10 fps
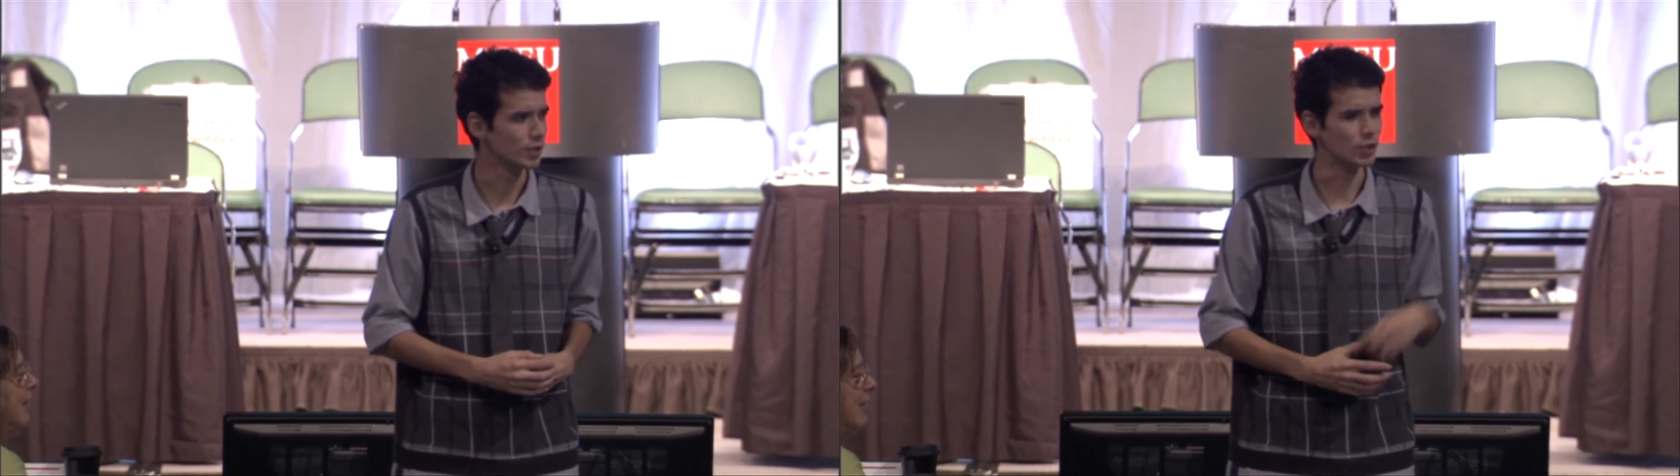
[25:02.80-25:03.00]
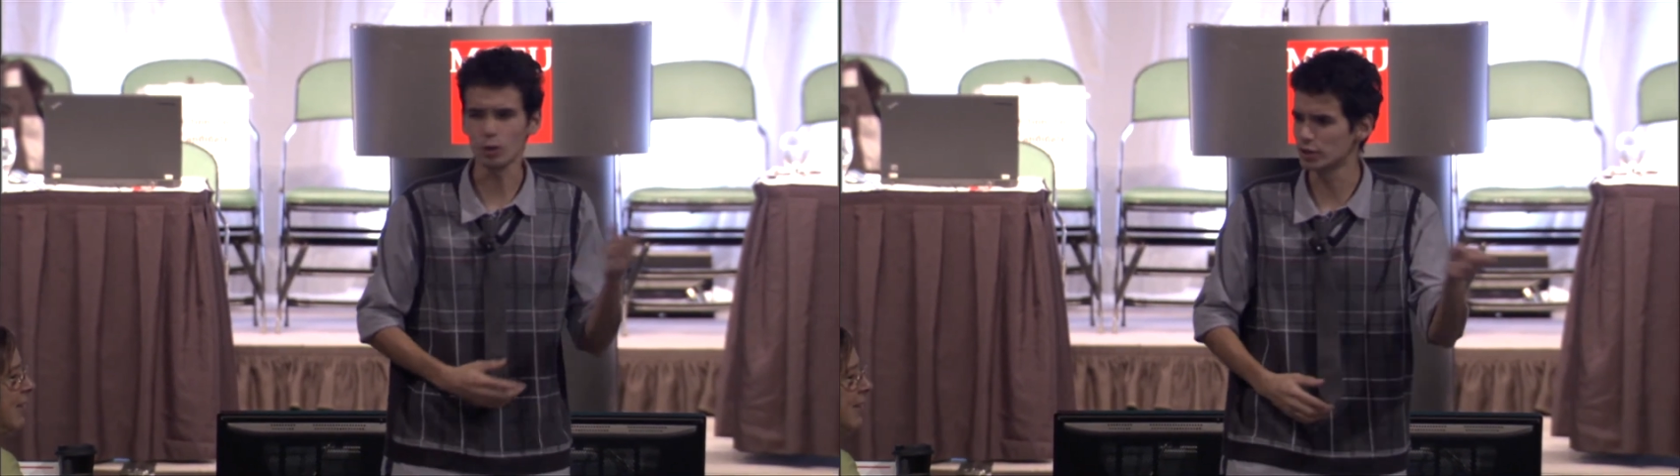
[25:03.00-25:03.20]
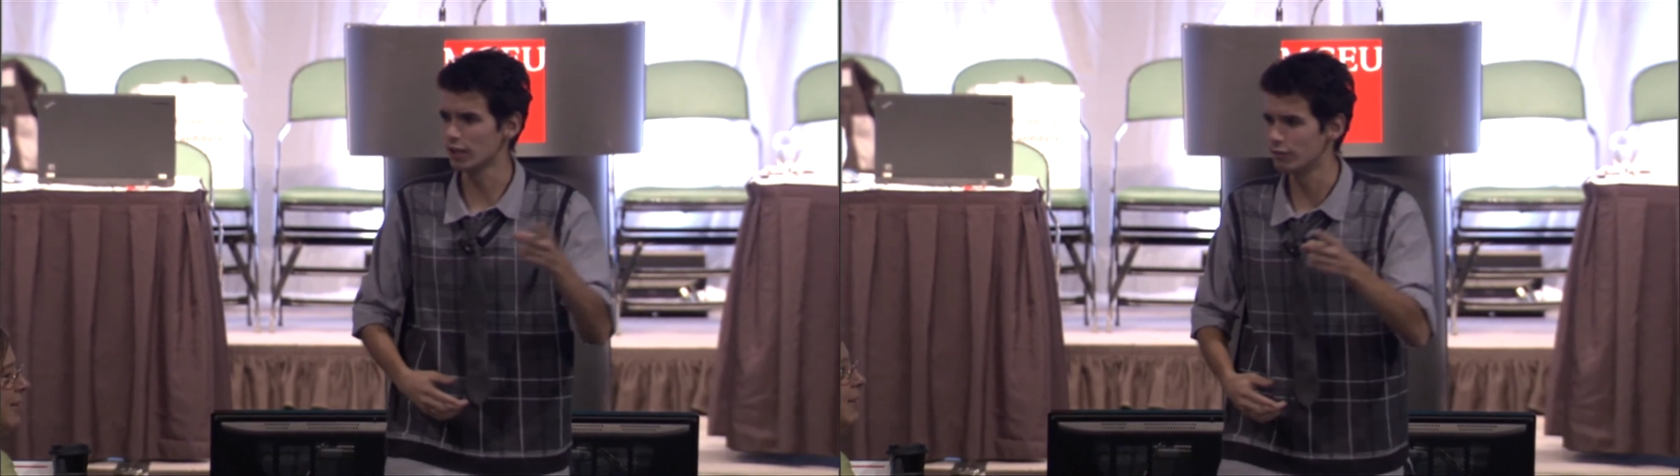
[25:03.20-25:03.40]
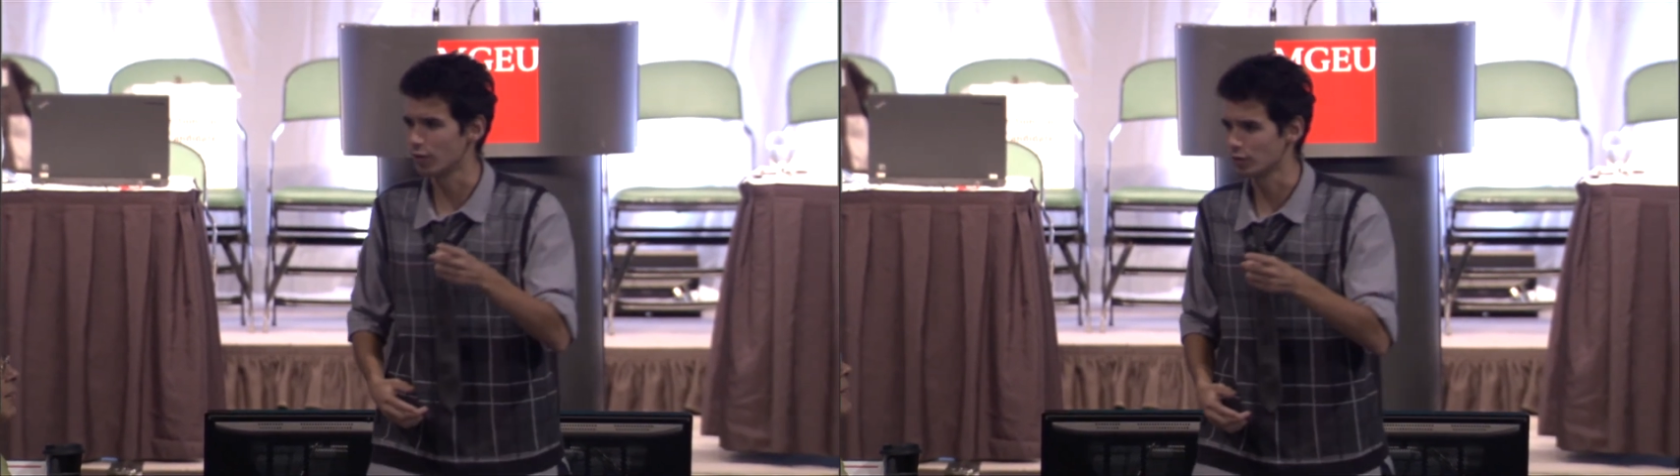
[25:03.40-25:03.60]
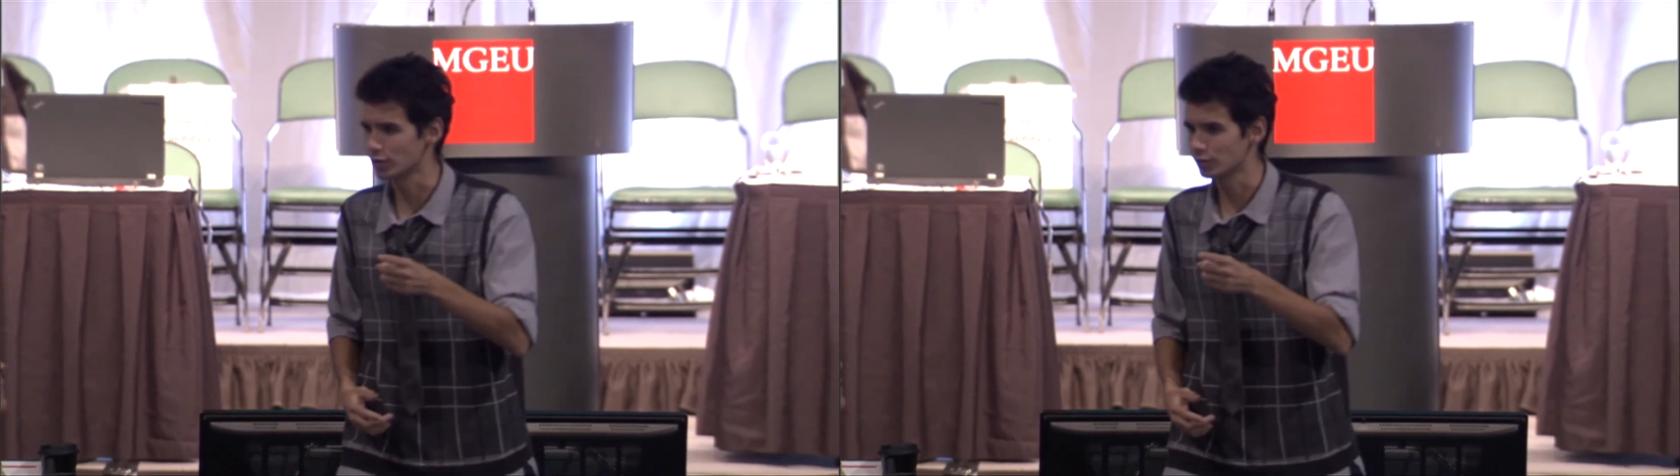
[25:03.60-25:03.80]
No cell
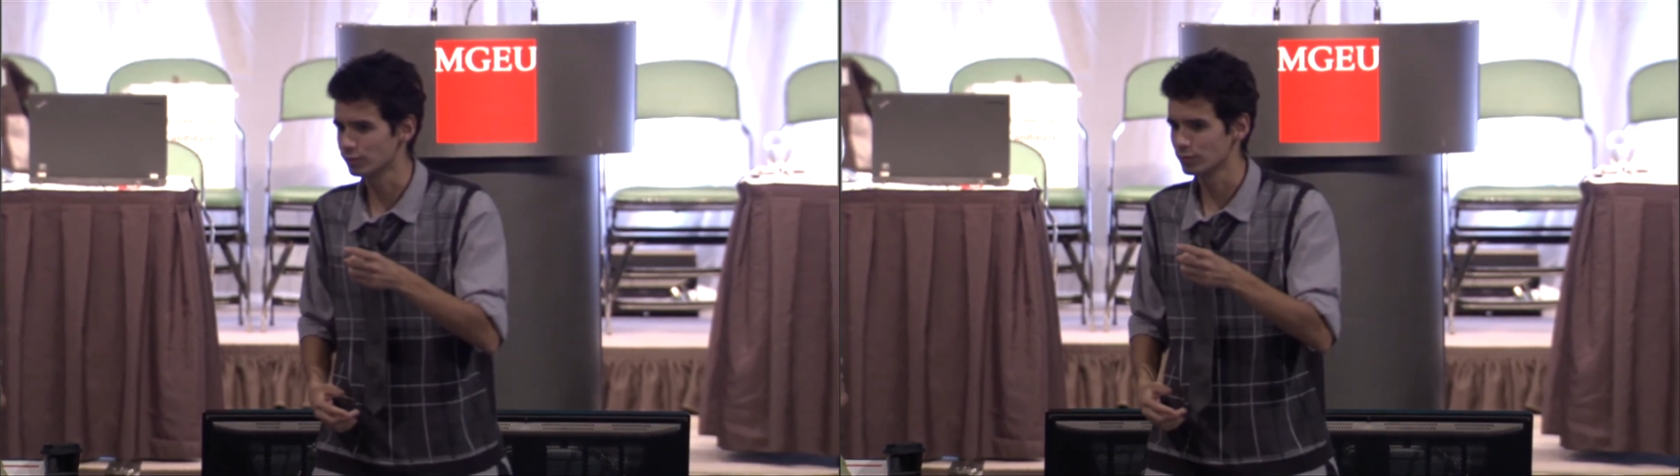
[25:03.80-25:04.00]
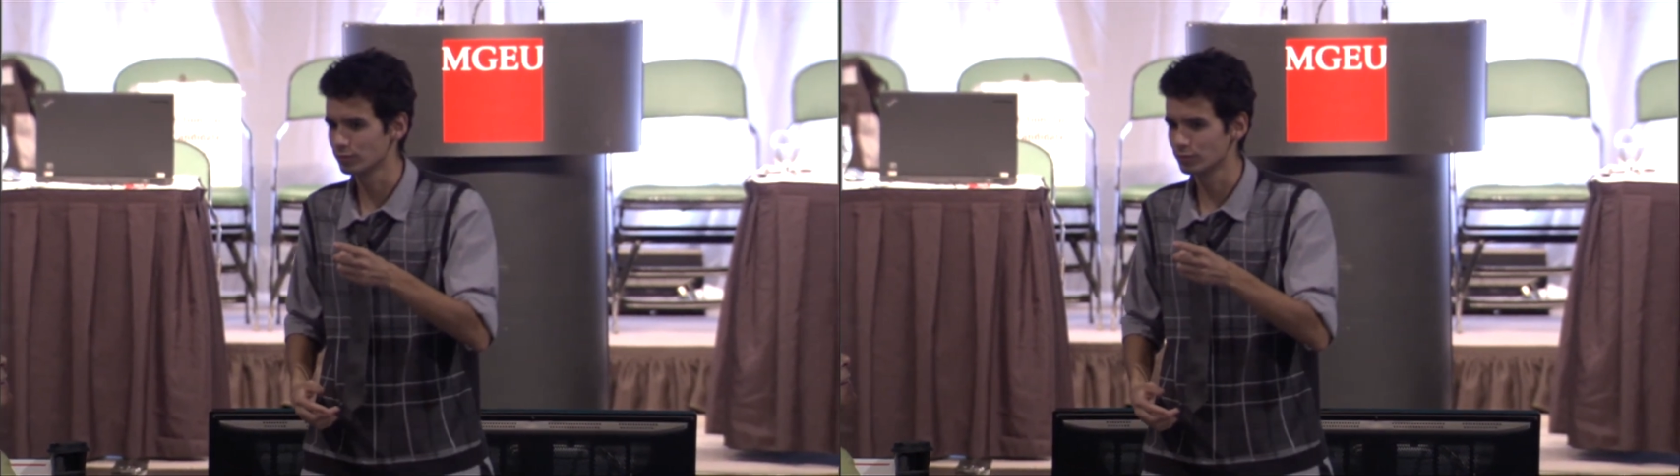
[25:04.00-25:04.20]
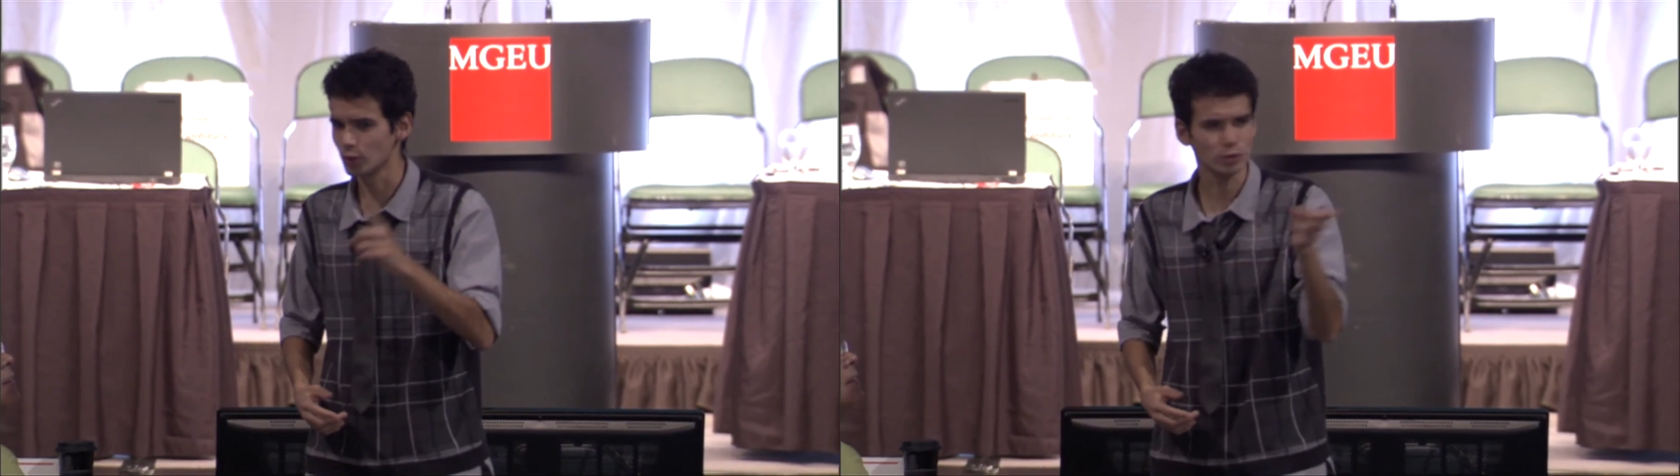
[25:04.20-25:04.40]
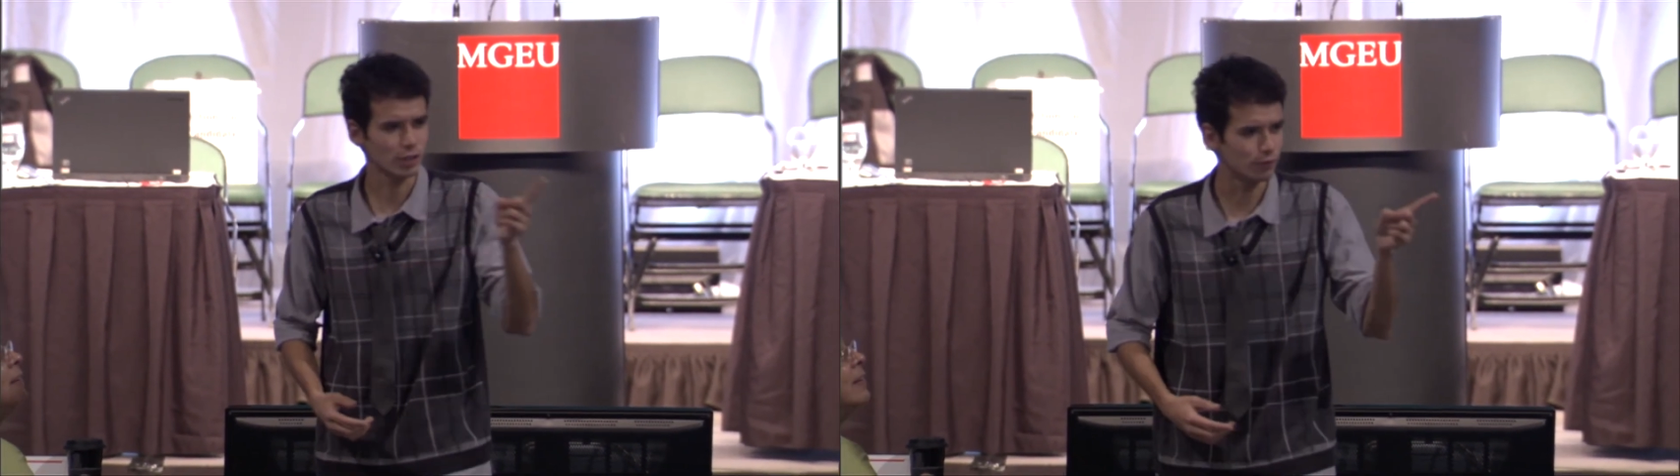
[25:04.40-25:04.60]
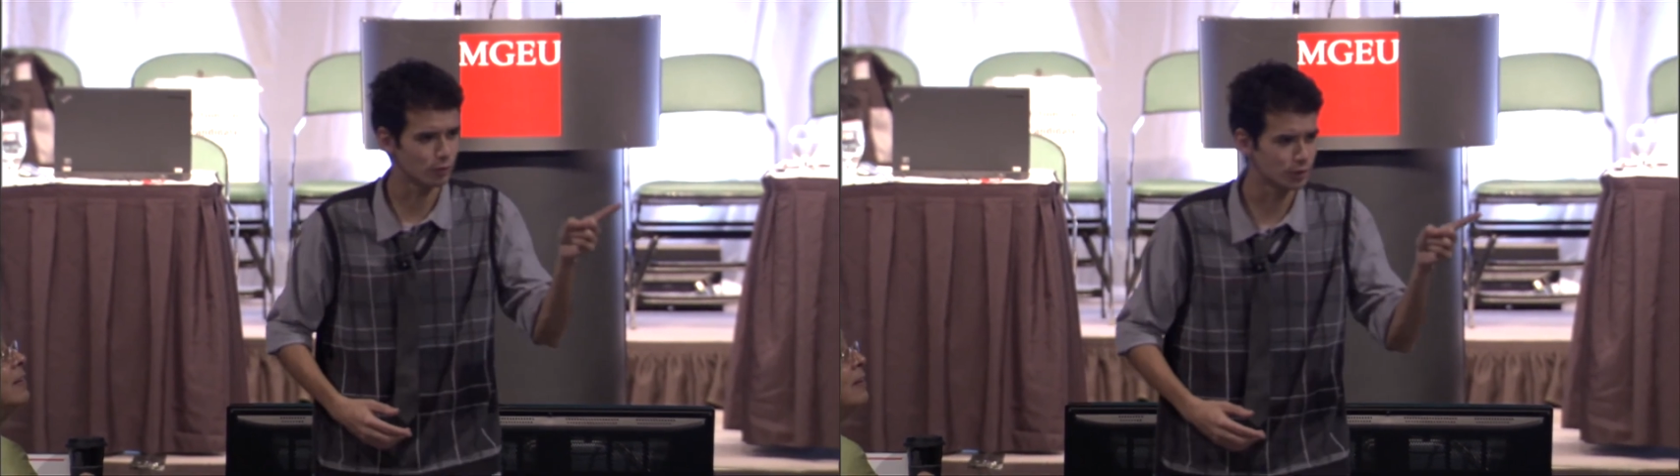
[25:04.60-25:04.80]
phones. No cell phones